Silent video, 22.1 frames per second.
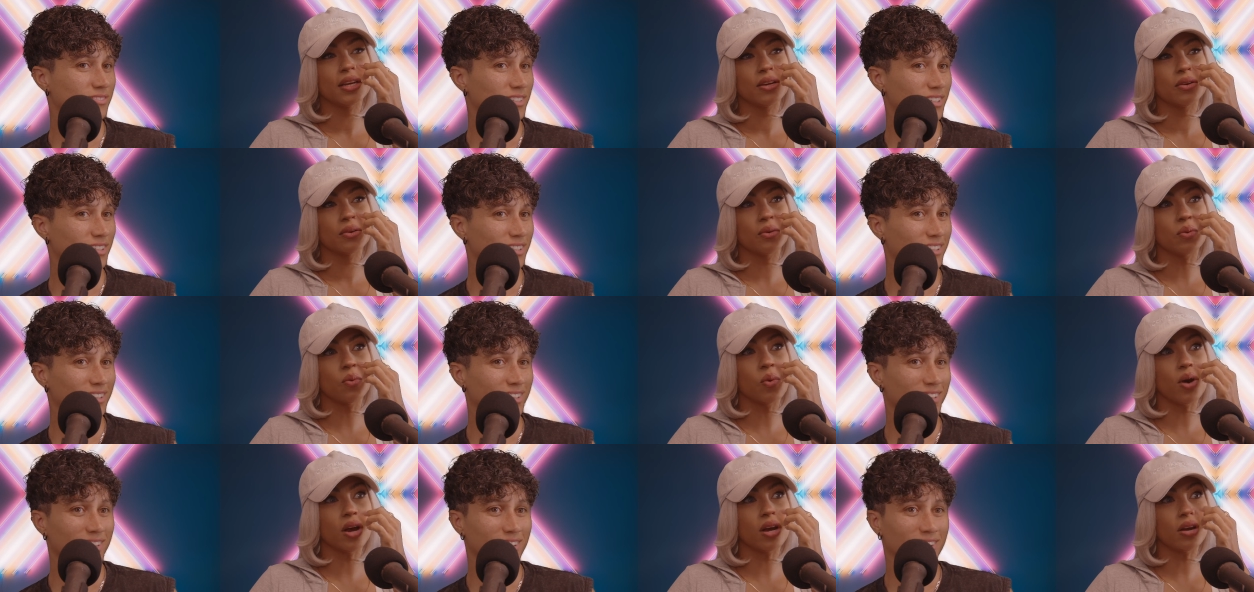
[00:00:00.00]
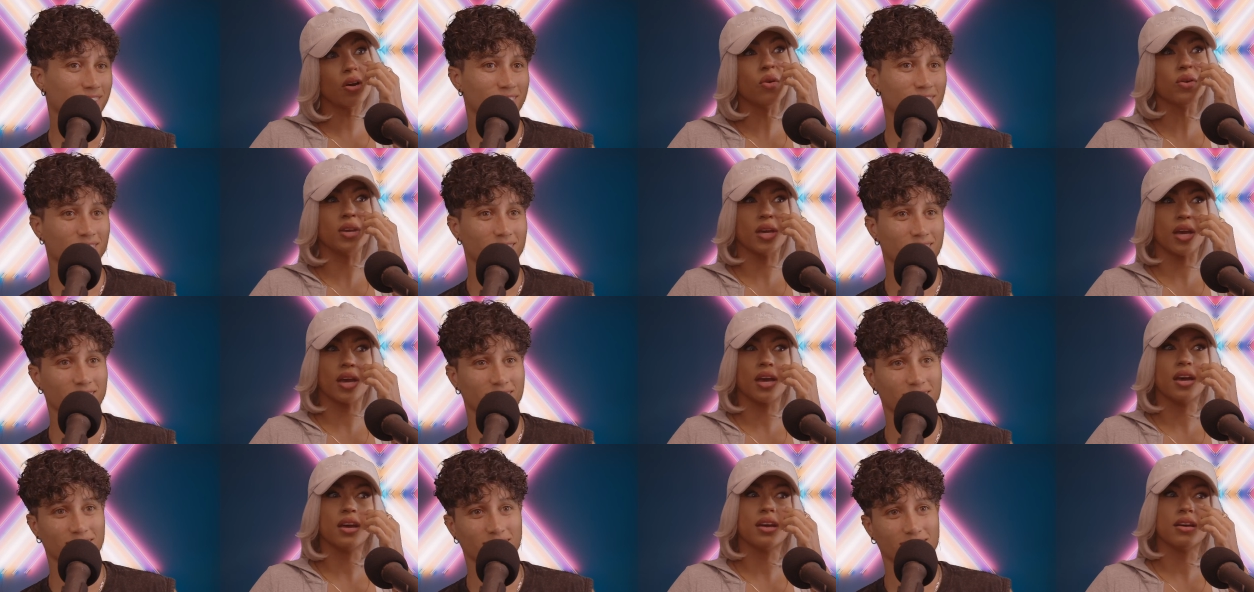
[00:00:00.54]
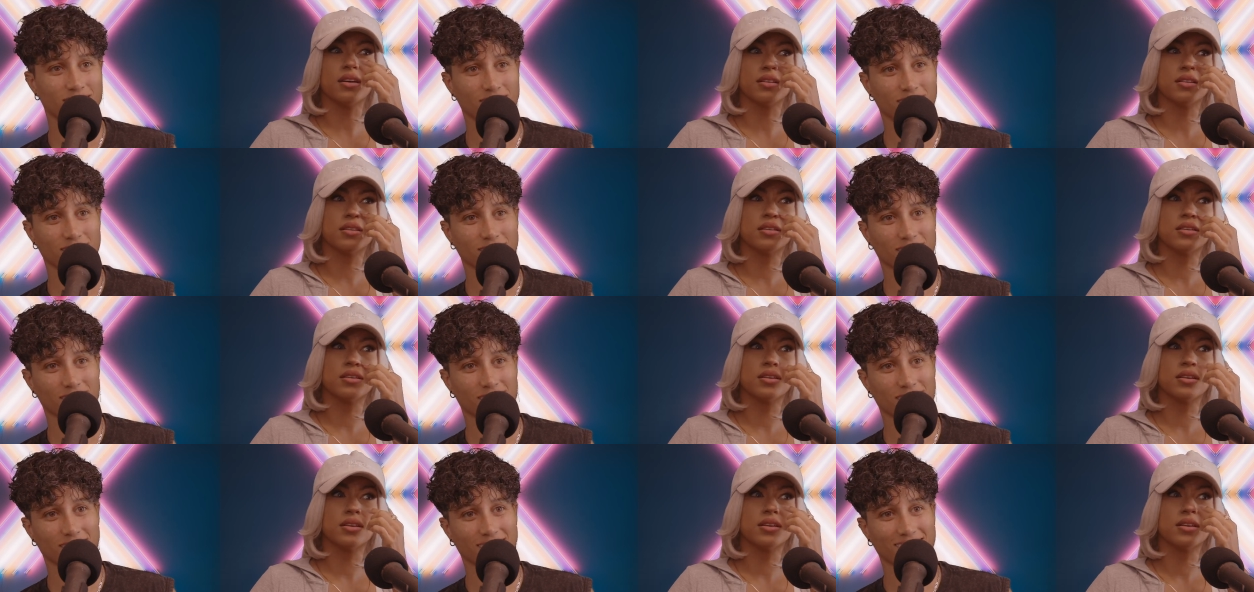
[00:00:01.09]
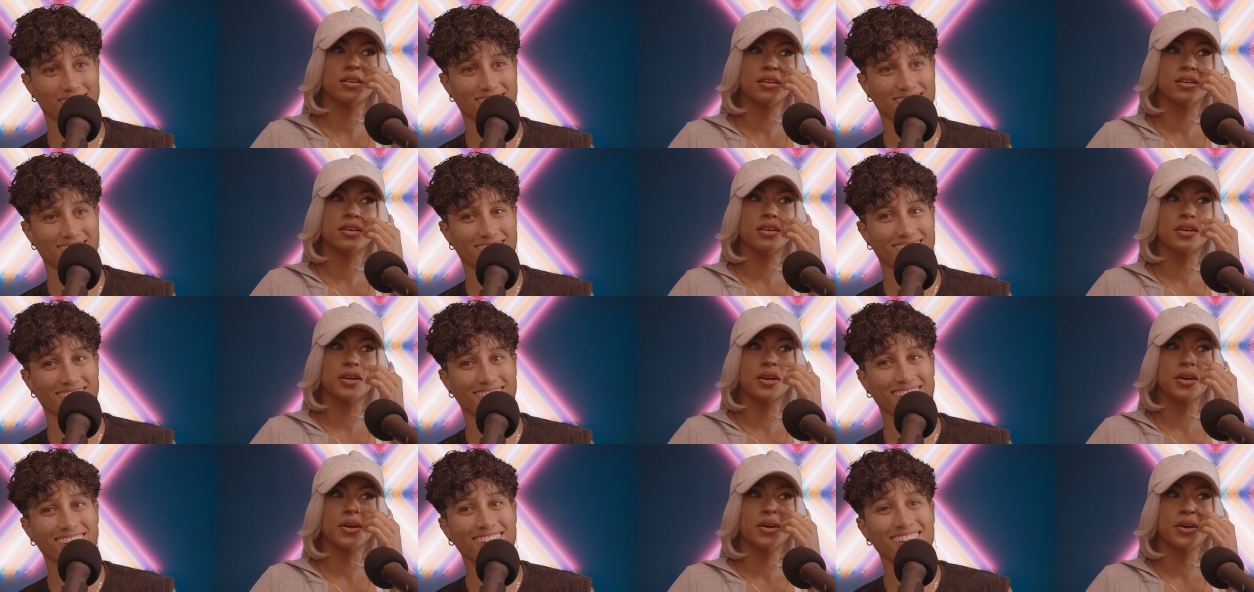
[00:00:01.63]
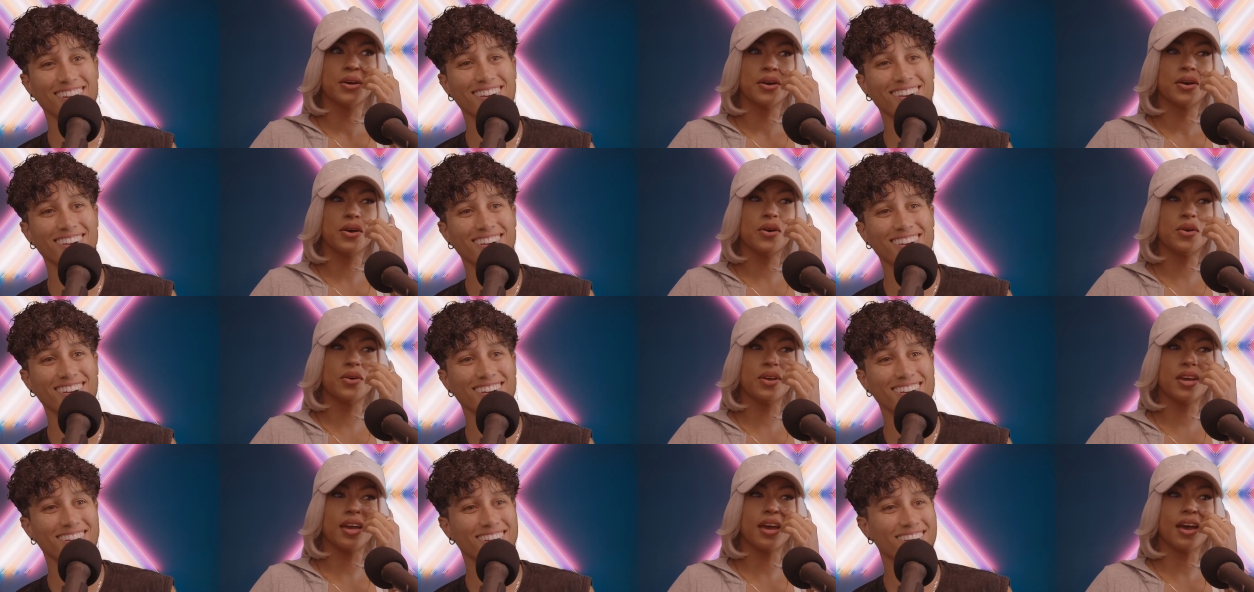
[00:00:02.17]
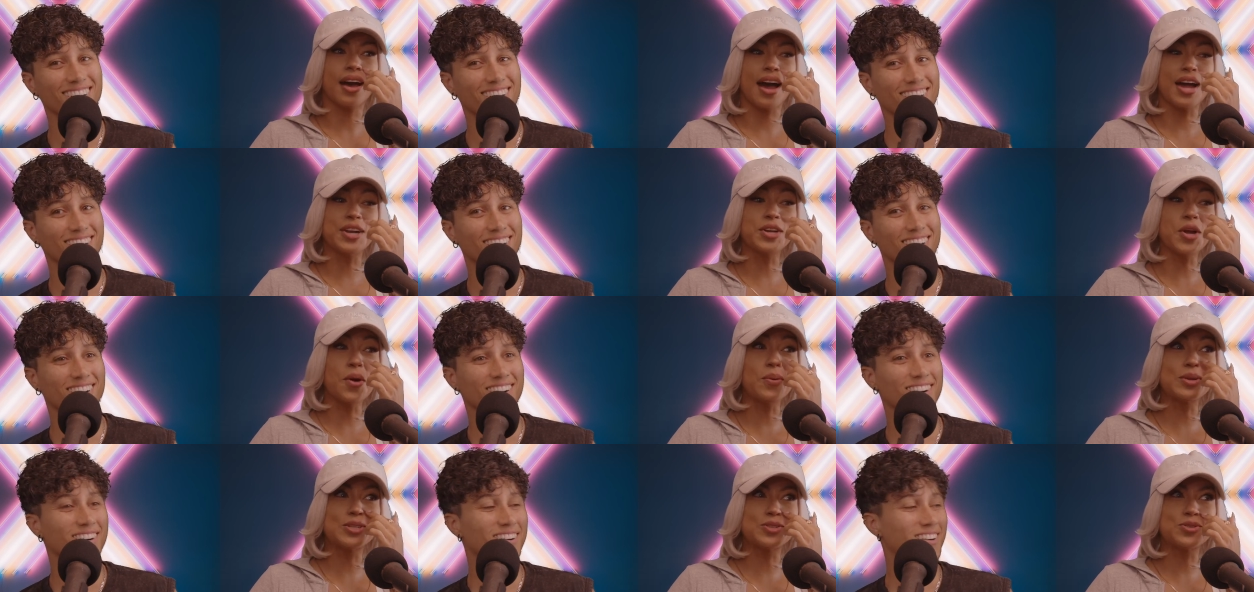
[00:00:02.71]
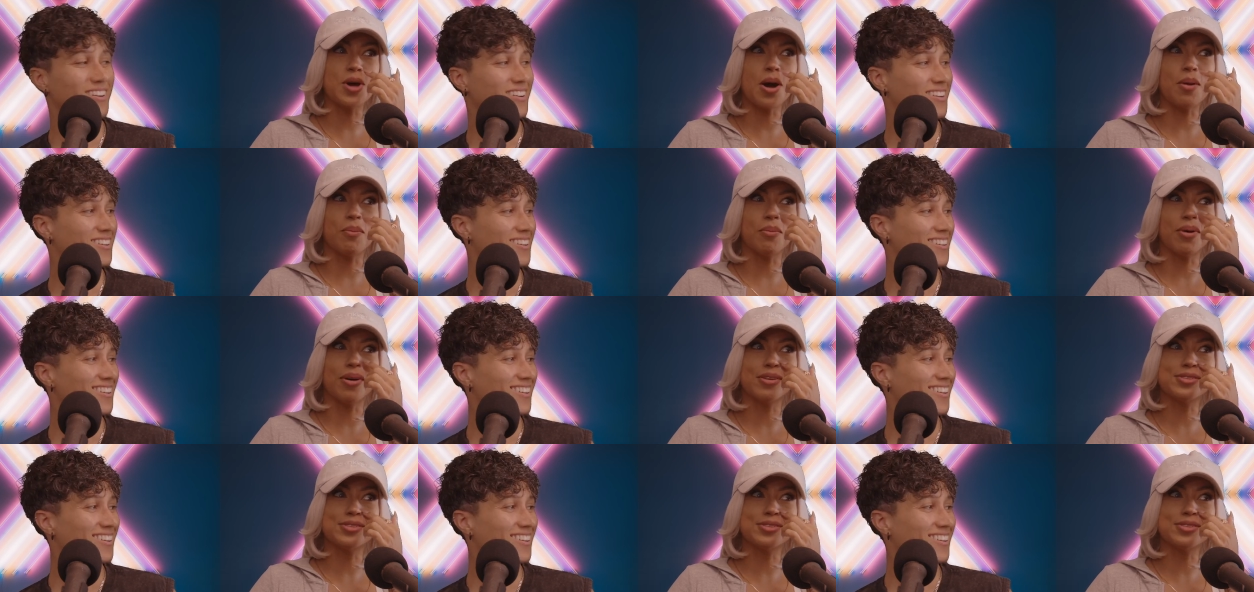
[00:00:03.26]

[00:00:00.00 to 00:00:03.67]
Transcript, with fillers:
Speaker 1: What? Oh yeah. Oh yeah. I know what you're talking about.